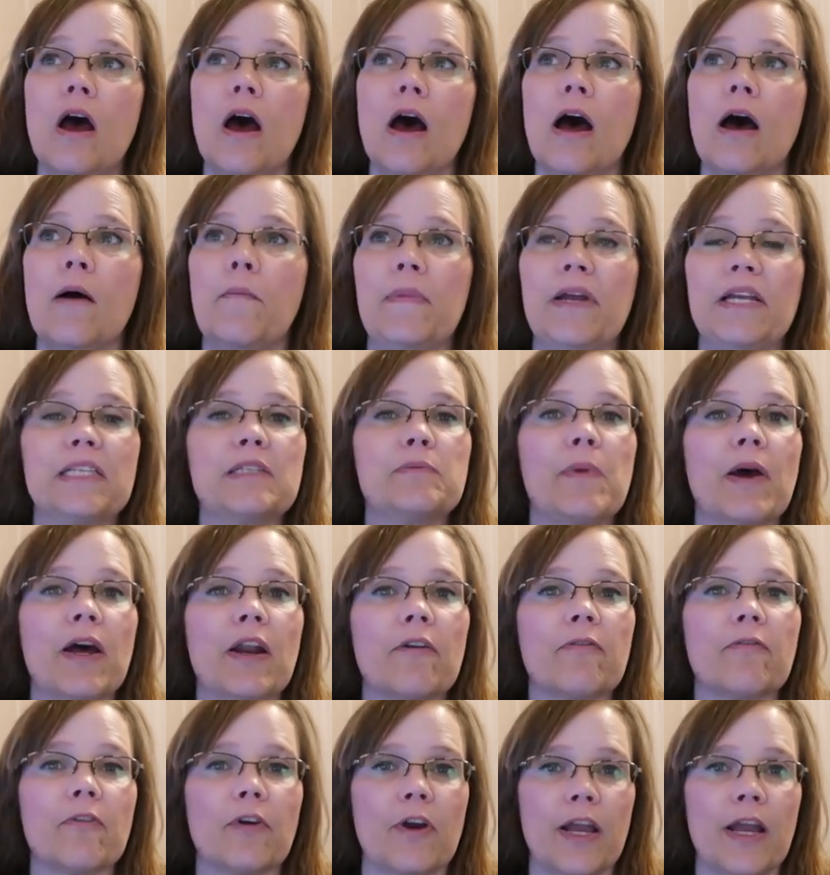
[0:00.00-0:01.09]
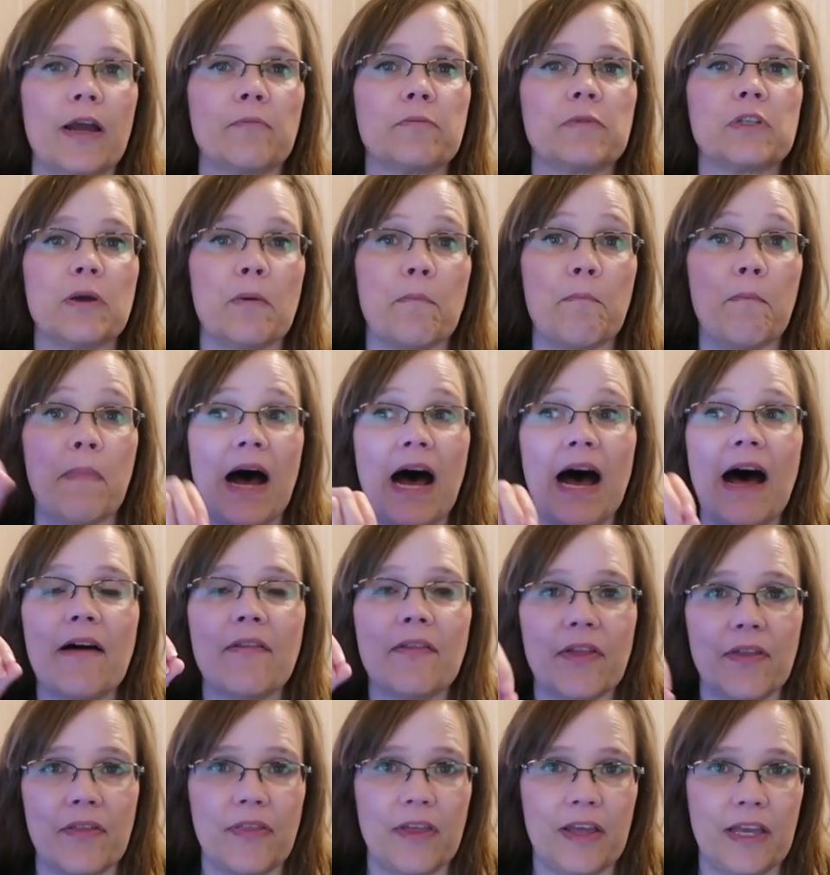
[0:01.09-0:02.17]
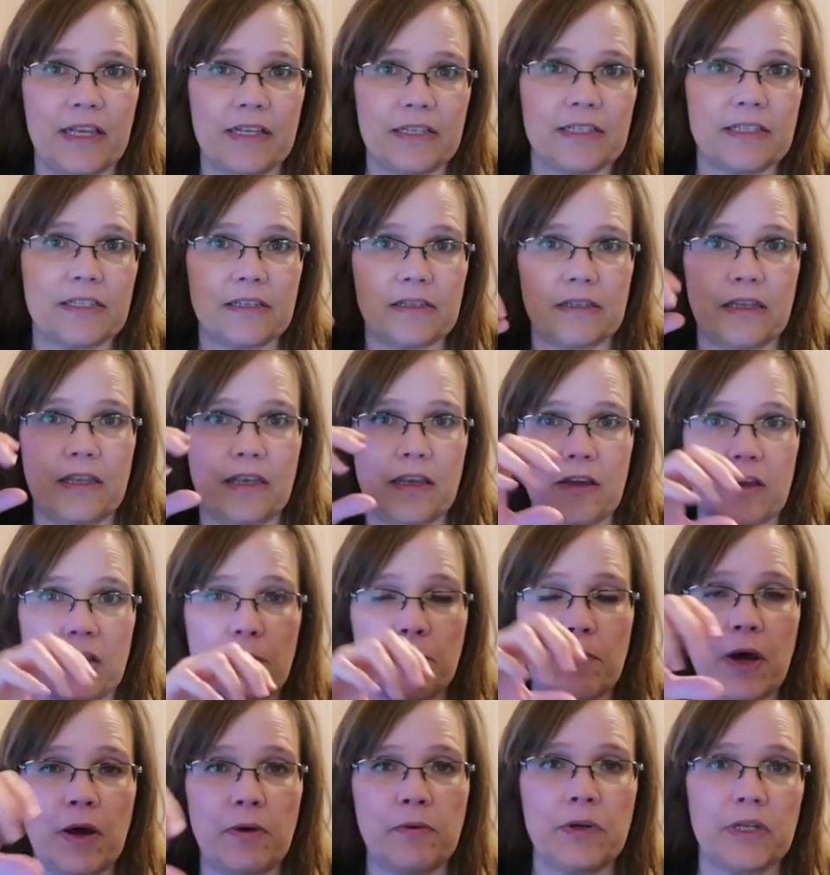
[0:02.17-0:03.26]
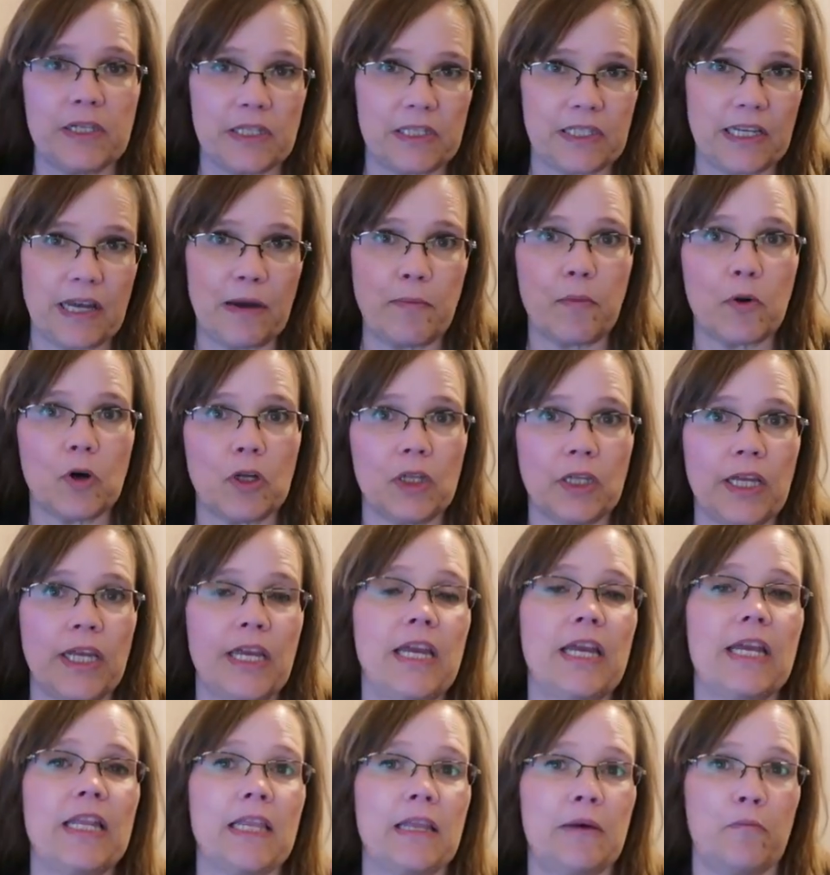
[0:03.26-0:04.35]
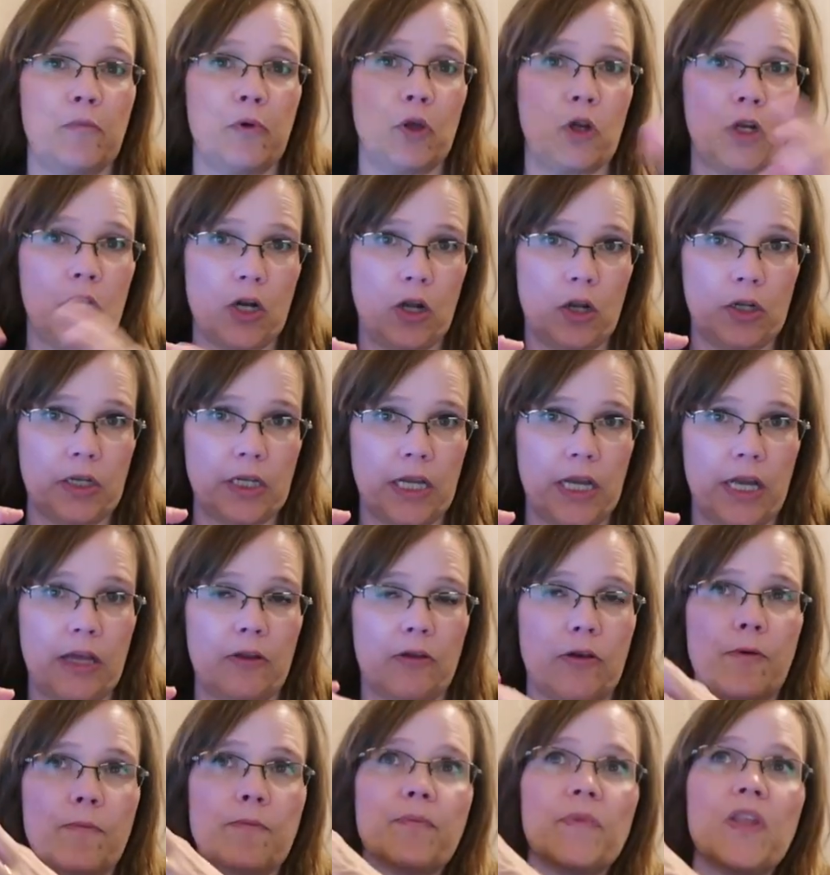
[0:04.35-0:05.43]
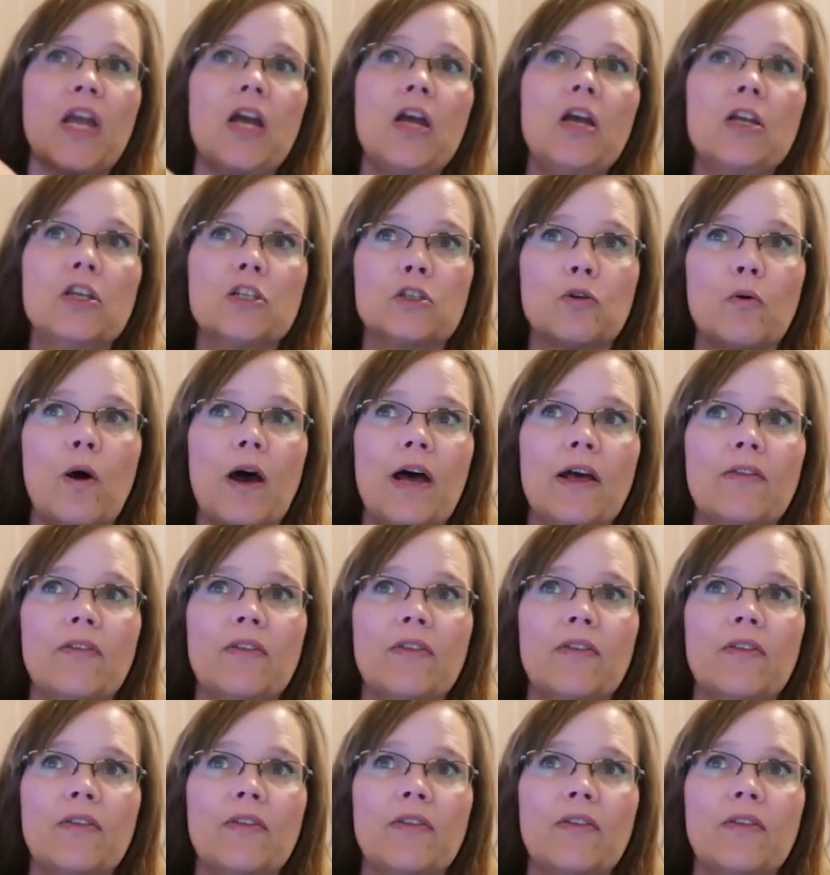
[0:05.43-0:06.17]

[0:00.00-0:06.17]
Um, it's better for him to buy the things, the components separately and then put it all together. So I